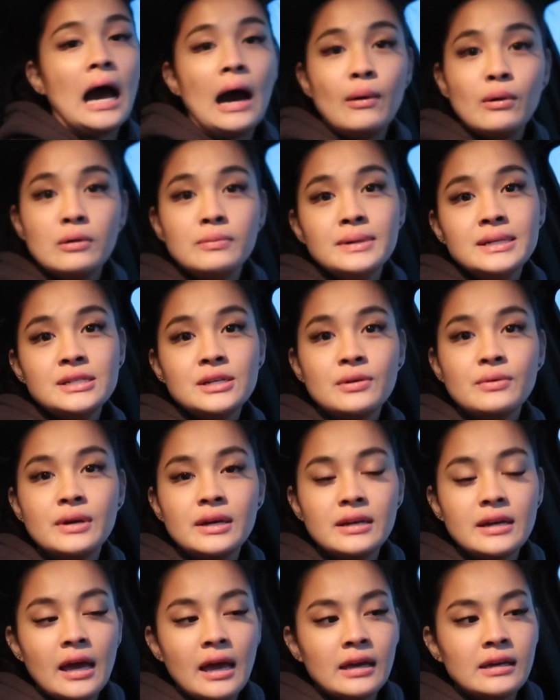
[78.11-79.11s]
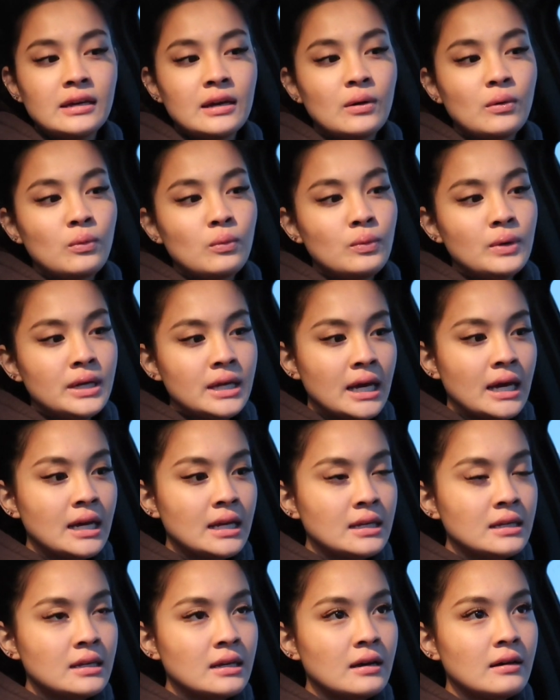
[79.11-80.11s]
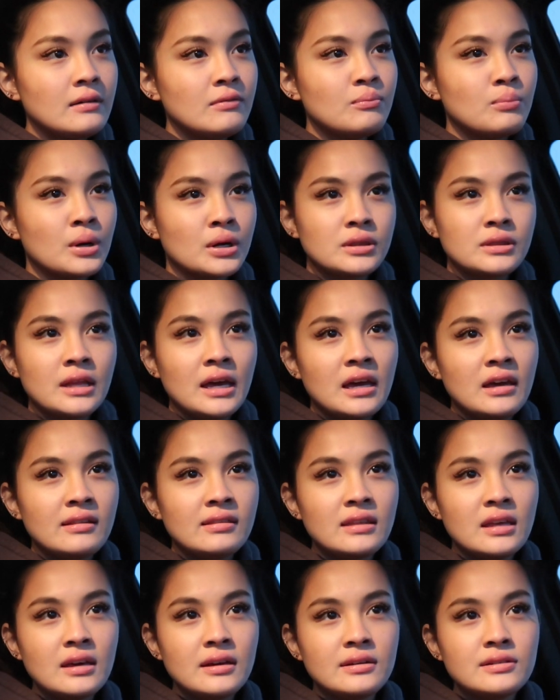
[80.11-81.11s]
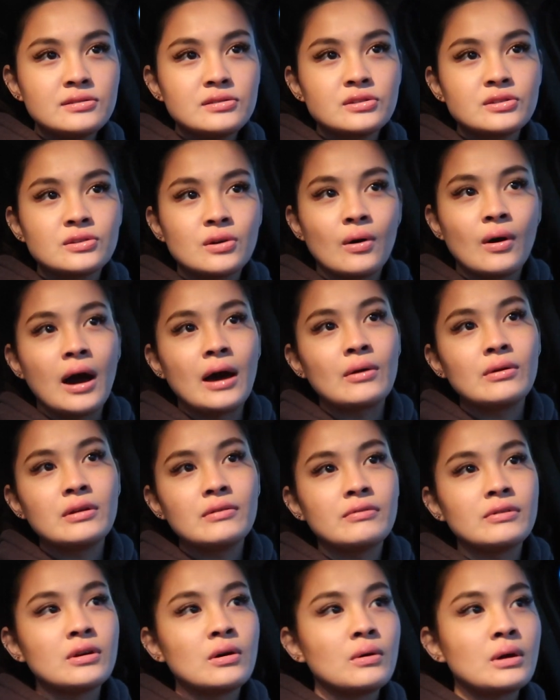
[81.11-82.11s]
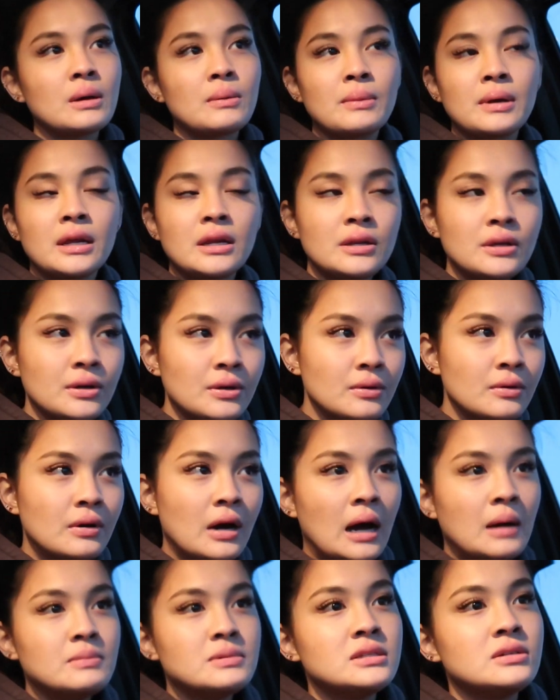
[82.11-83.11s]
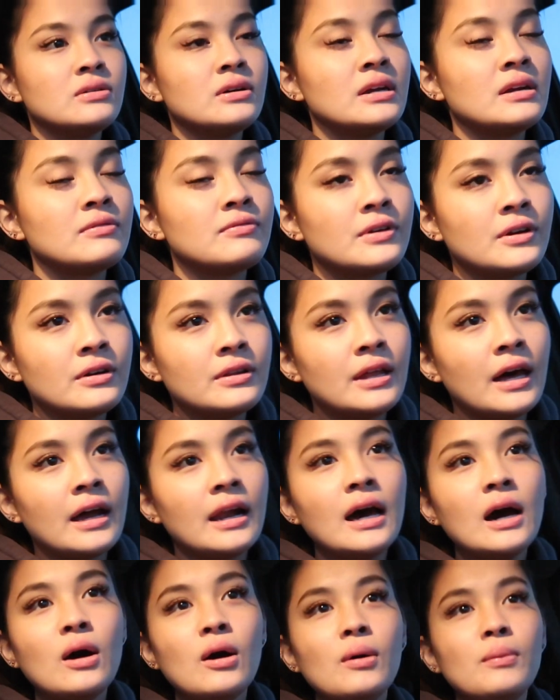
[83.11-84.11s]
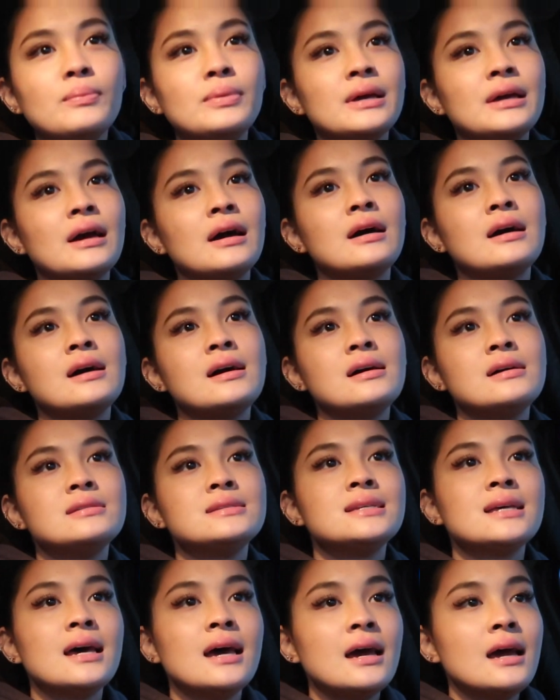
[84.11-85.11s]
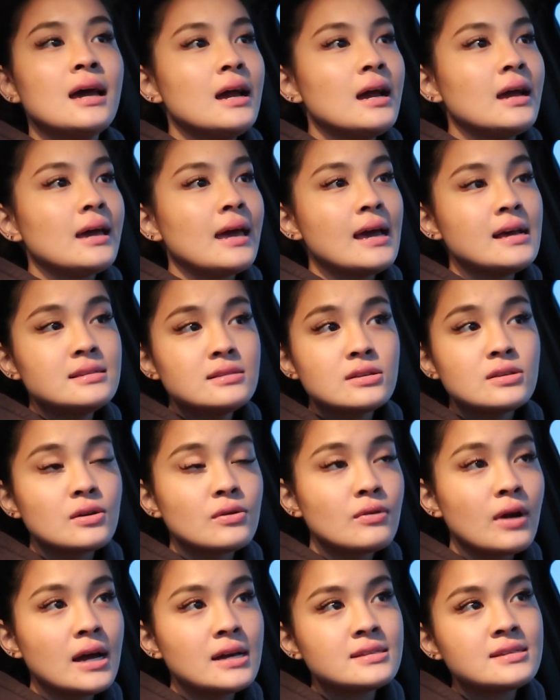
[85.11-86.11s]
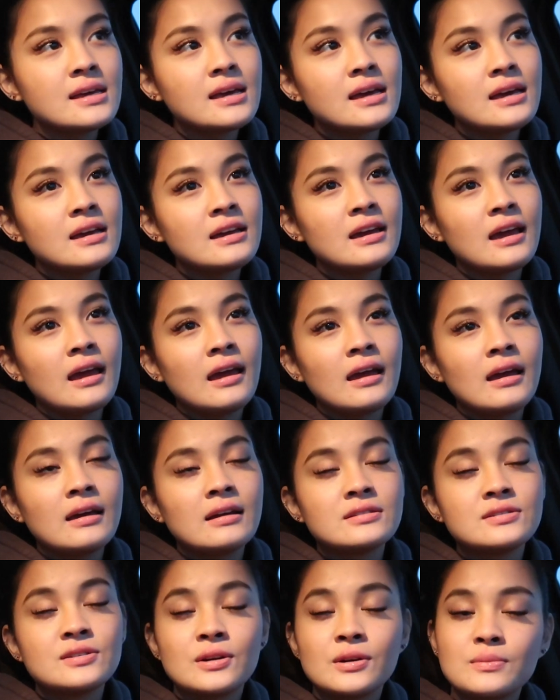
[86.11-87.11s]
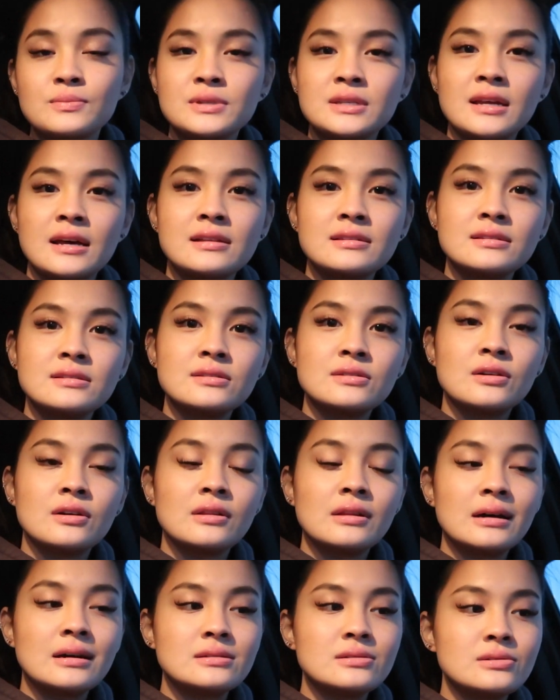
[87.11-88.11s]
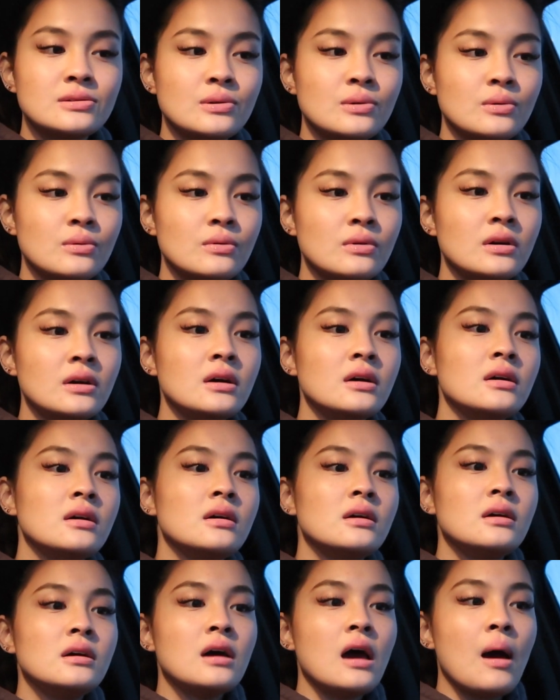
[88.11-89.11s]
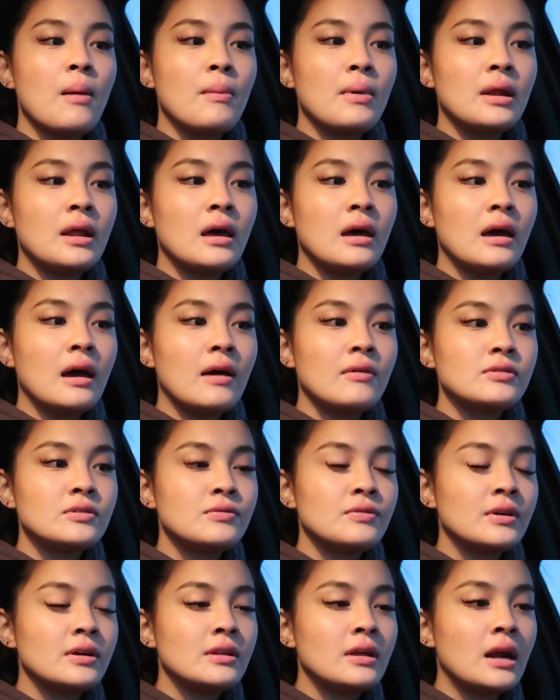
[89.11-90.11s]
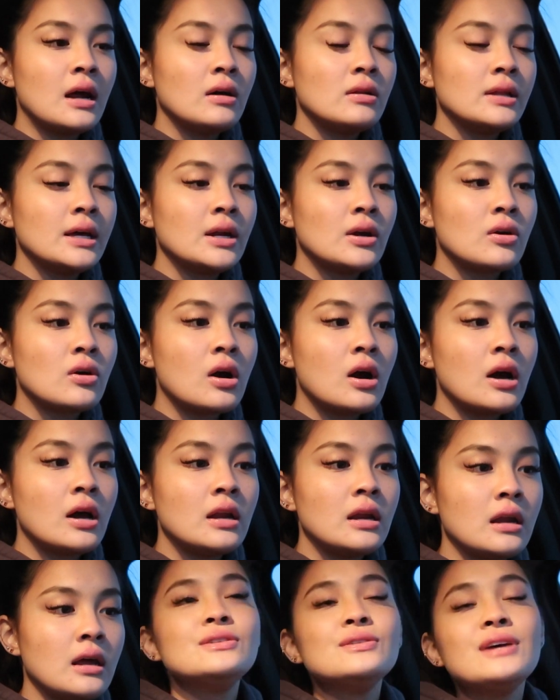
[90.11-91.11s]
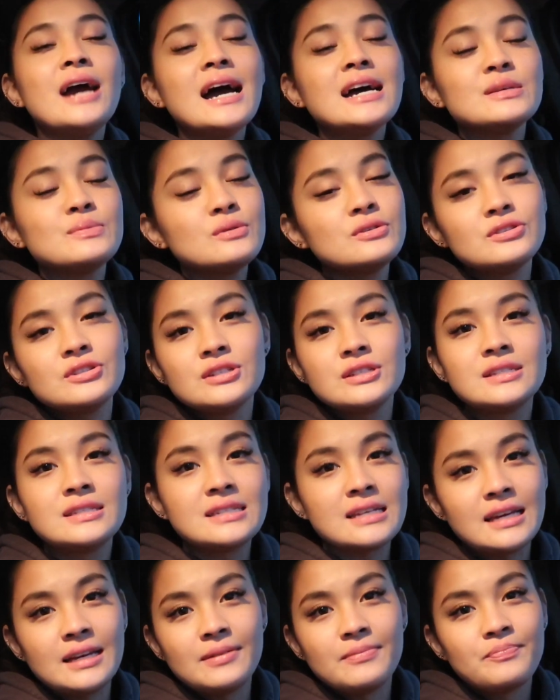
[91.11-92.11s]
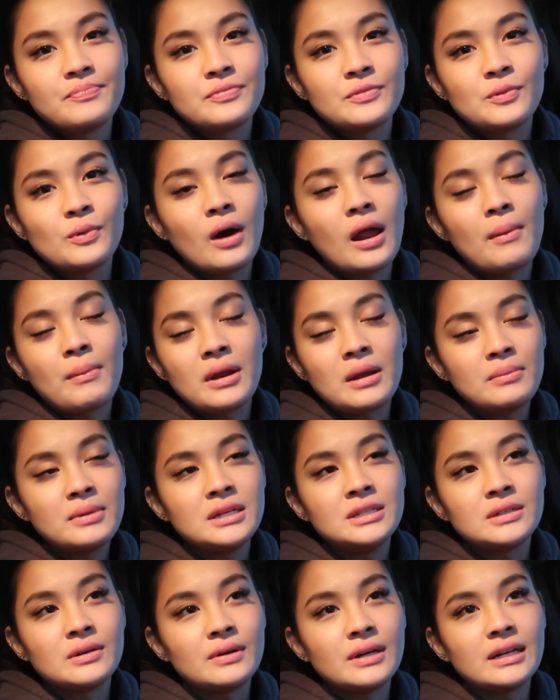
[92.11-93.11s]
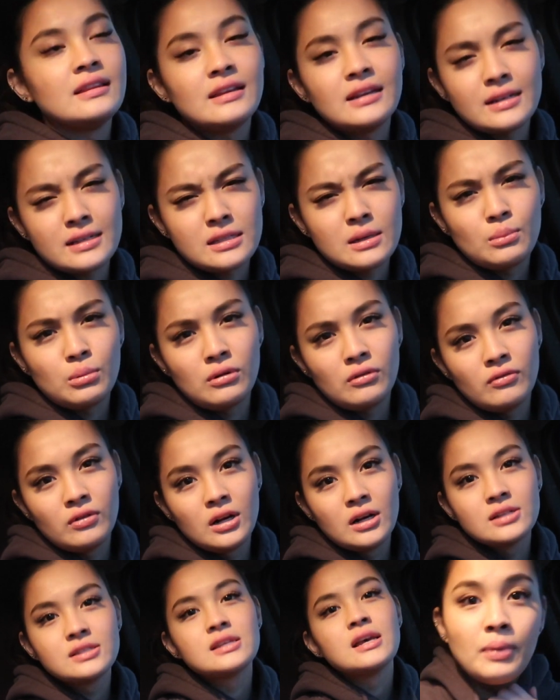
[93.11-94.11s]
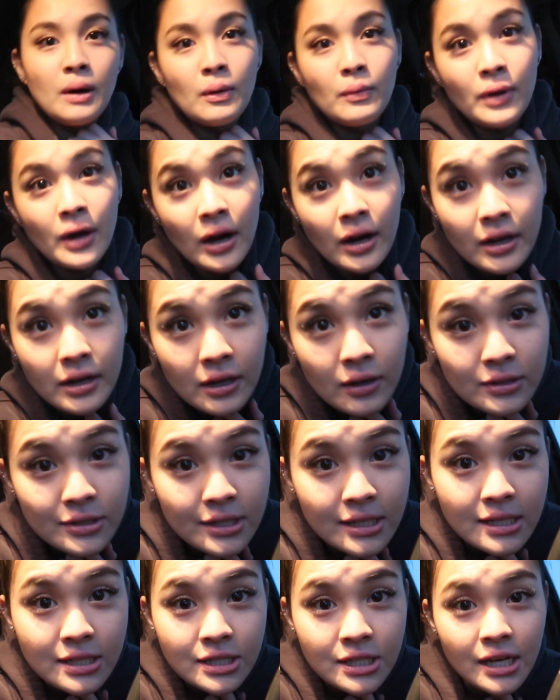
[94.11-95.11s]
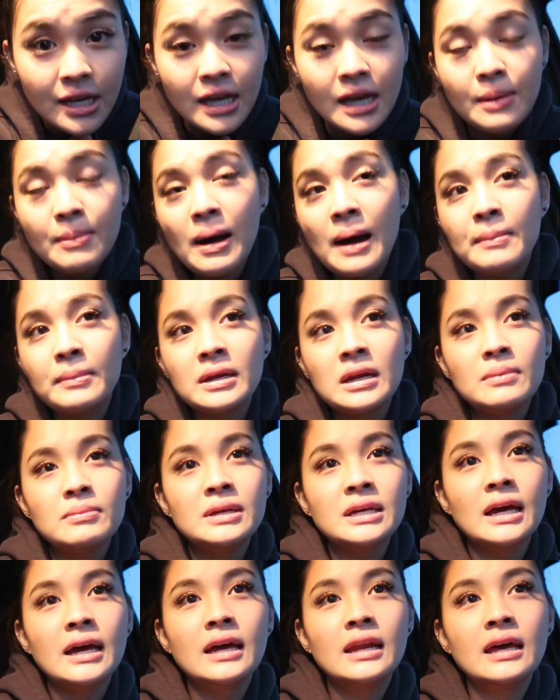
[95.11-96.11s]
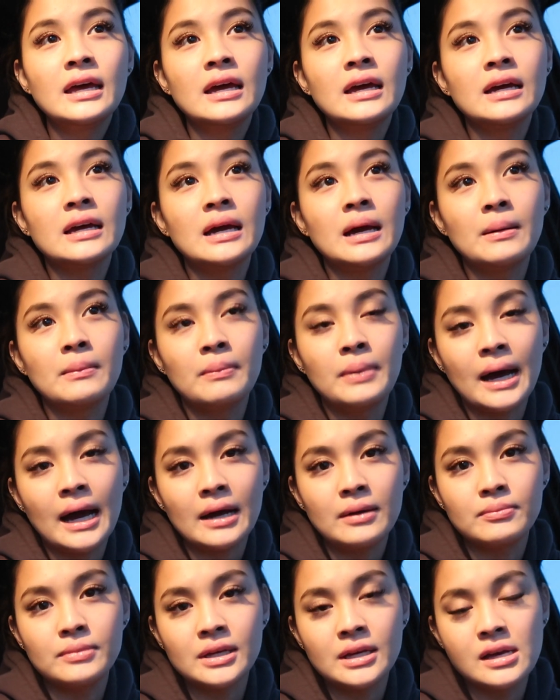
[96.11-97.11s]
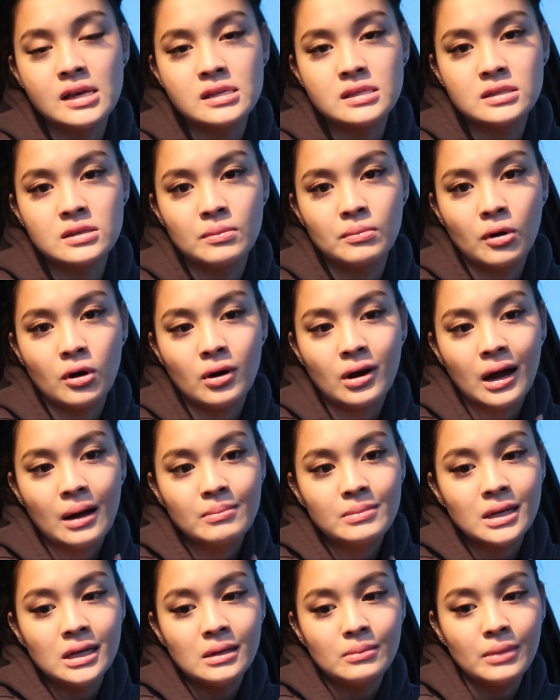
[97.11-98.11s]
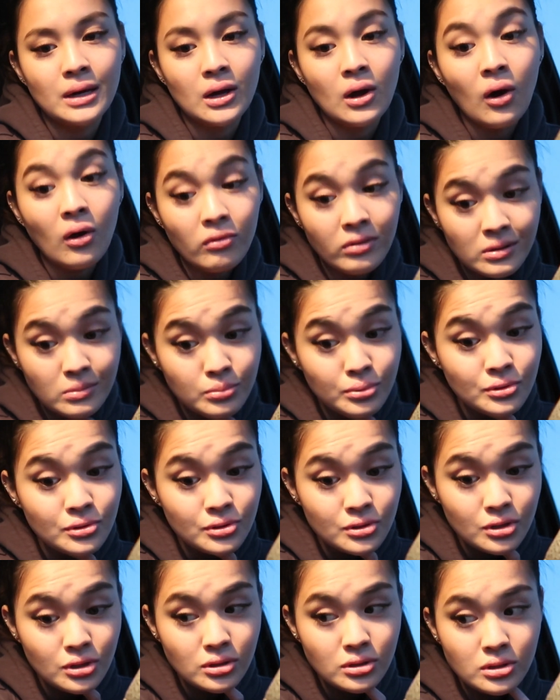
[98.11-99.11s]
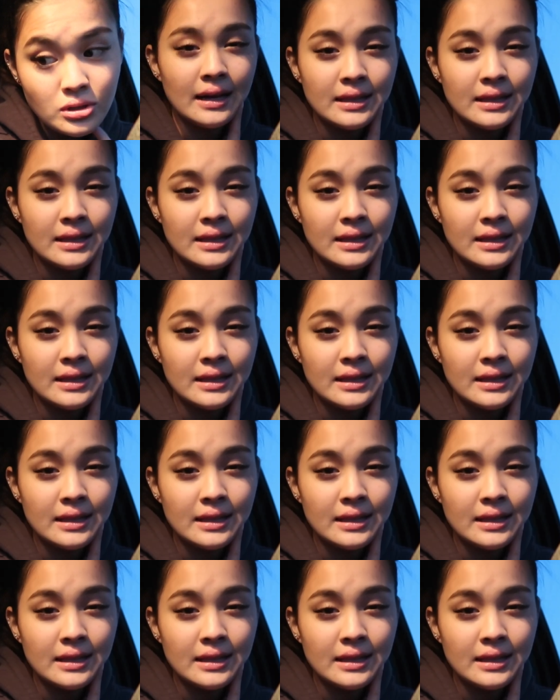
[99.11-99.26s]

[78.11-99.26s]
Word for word: I will be doing a weekend birthday thing, so I don't even know what I'm gonna do. I'm still gonna figure that out because cases are rising and circumstances and all that, so I'm gonna have to figure that out later on. You guys will just see what I'm gonna be doing in the next couple of vlogs. But we are gonna go to the gym. I'm gonna be hitting back because tomorrow I'm getting my COVID booster.